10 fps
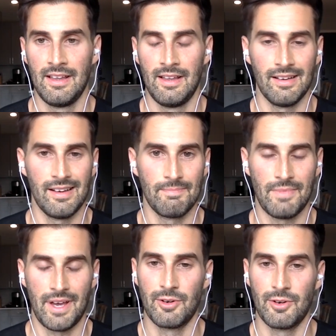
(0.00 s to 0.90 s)

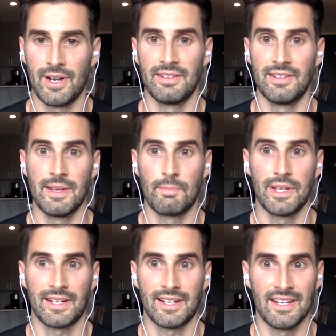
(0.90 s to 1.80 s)
I don't want to
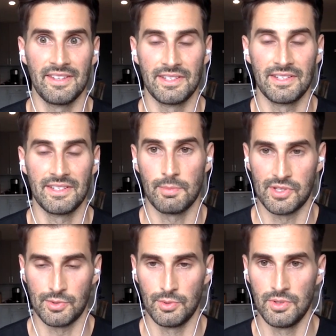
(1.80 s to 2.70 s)
nitpick on the type of
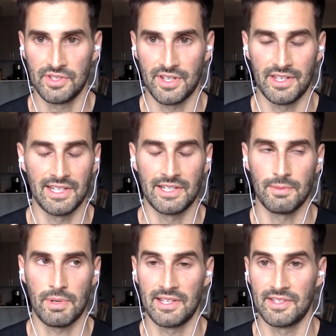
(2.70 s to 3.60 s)
stools. I think it
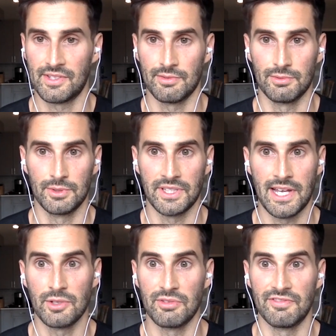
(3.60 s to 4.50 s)
depends really how
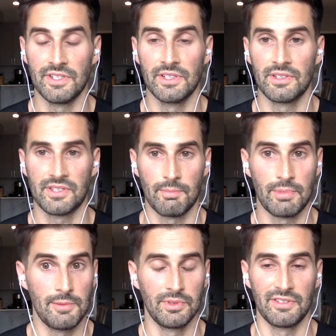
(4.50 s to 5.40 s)
you feel. Some
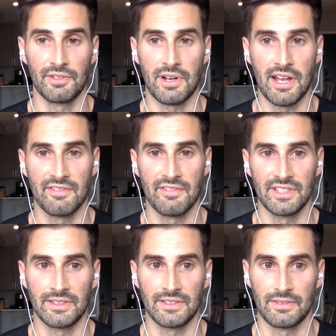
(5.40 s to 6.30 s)
people, if you're
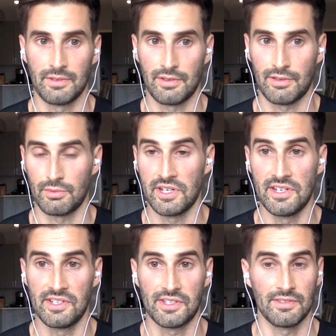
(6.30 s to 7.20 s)
having
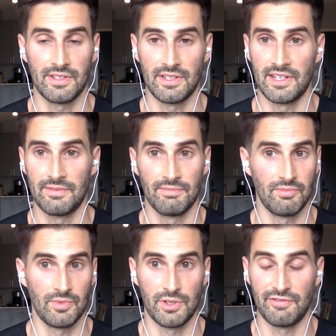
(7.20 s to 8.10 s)
3s,
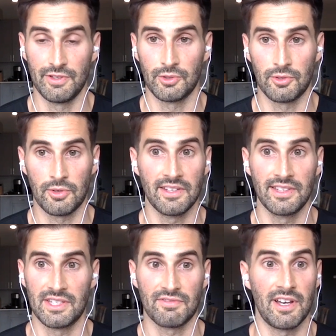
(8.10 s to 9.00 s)
you feel great,
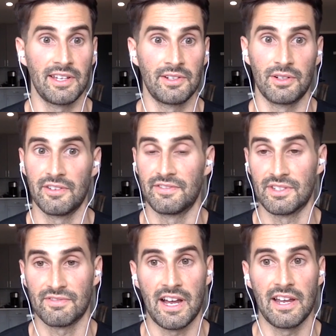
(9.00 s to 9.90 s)
that's fine. Or if
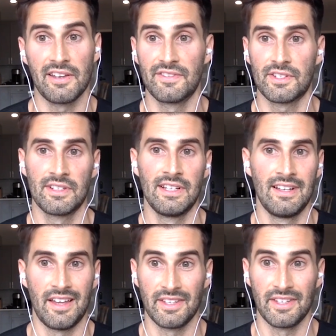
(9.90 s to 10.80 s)
it's 5s,
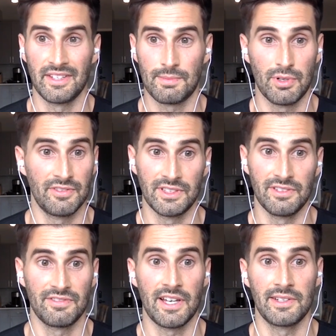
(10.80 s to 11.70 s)
I think that's perfectly
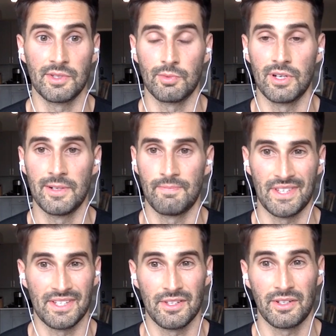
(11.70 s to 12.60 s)
fine as well,
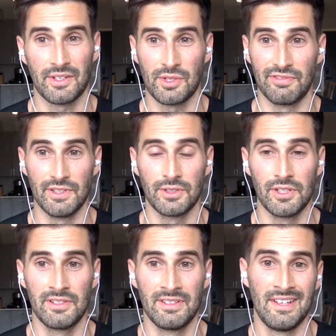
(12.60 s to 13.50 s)
as long as you feel
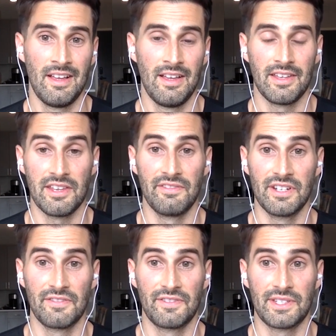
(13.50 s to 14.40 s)
good. Even
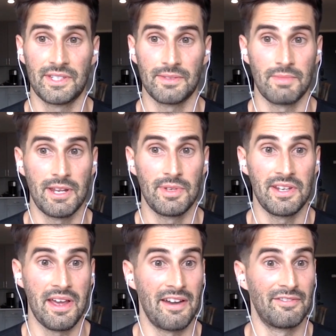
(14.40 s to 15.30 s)
if it's
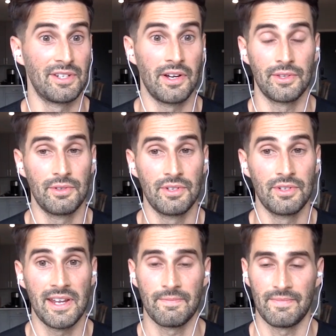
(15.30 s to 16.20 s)
maybe every other
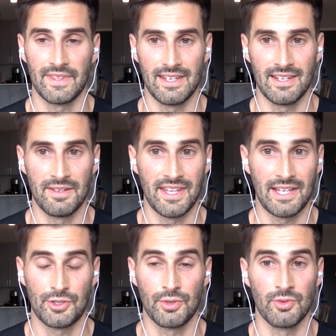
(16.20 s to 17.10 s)
day and
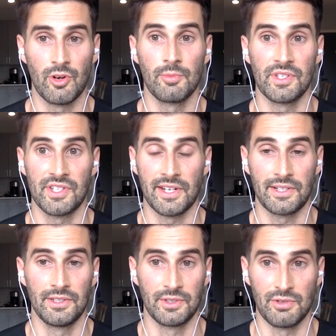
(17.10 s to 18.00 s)
that's your normal
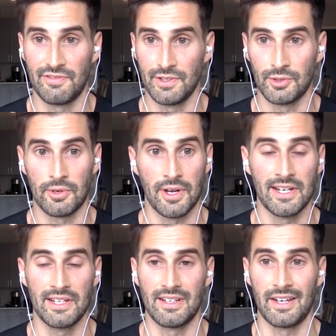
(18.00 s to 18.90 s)
cycle and you feel
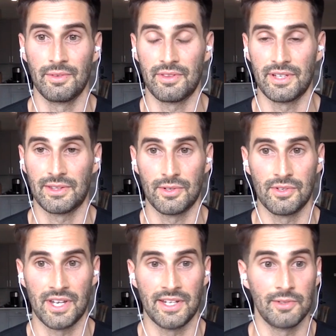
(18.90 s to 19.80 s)
great, I don't think
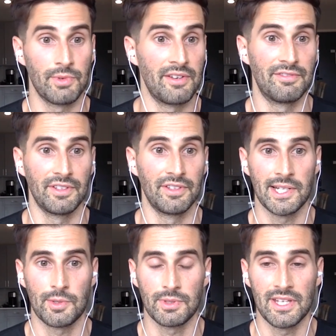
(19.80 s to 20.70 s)
there's any red
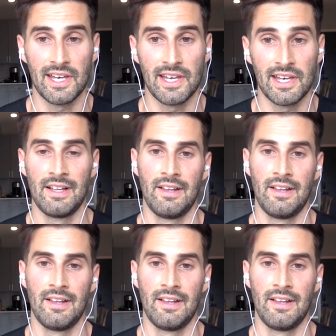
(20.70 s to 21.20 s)
flags with that.